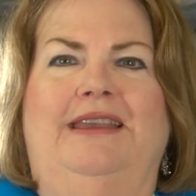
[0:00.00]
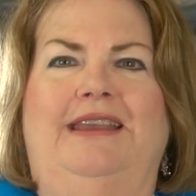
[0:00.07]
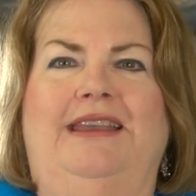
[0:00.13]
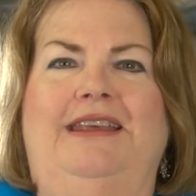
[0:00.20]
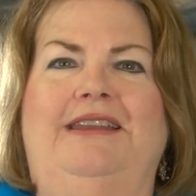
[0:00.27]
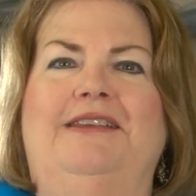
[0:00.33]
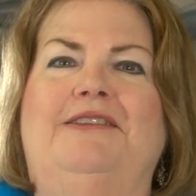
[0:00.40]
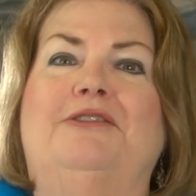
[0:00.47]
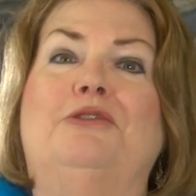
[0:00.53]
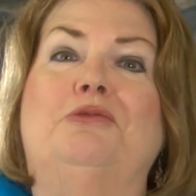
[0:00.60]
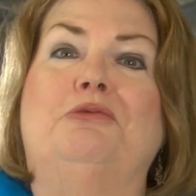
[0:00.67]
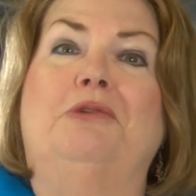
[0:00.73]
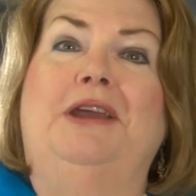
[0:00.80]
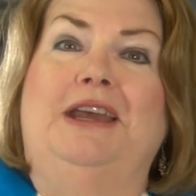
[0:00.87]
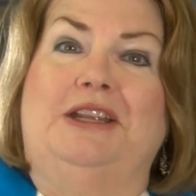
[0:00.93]
It is the
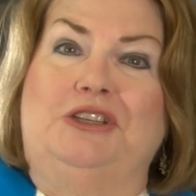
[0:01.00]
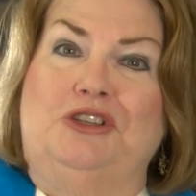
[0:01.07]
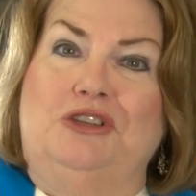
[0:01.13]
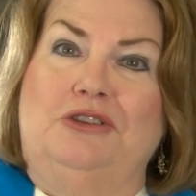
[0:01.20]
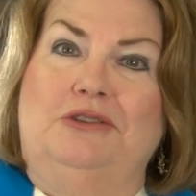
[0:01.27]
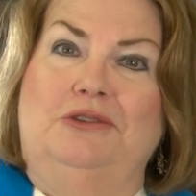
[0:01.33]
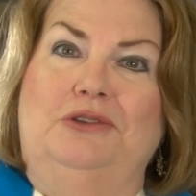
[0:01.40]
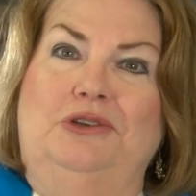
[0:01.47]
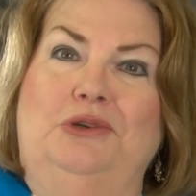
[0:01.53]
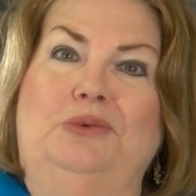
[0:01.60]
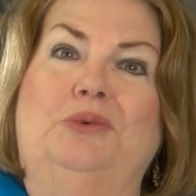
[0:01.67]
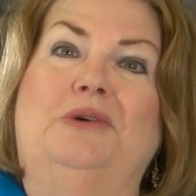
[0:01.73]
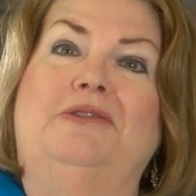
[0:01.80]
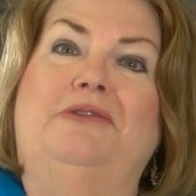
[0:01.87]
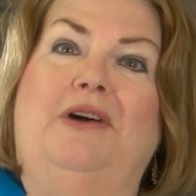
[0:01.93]
rich who
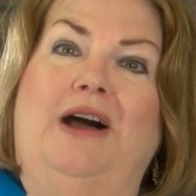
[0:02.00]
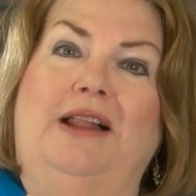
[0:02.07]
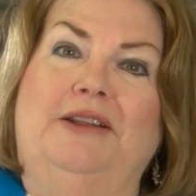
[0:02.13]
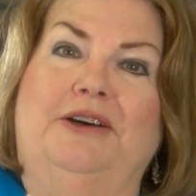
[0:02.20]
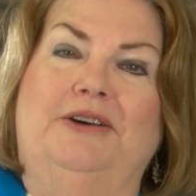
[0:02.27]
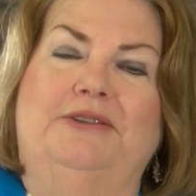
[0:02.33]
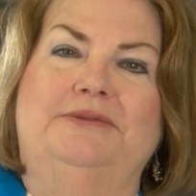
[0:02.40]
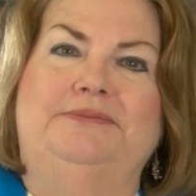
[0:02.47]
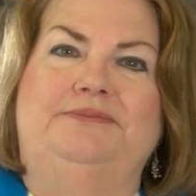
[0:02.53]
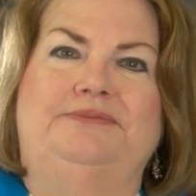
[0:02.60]
will follow.